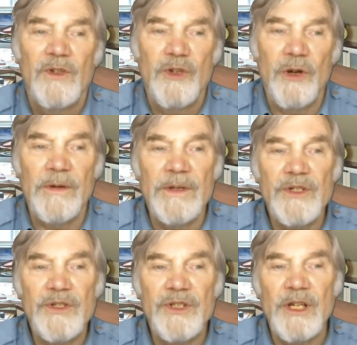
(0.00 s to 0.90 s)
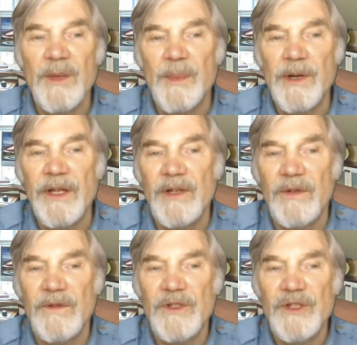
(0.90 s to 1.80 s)
Jurors
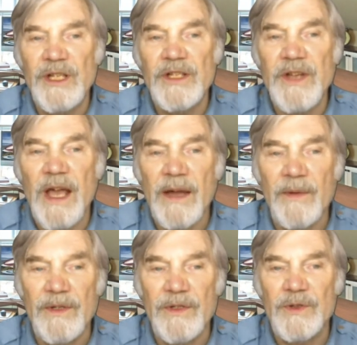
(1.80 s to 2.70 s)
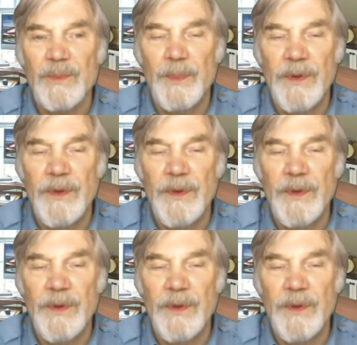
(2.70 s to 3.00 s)
deliberated for 6 hours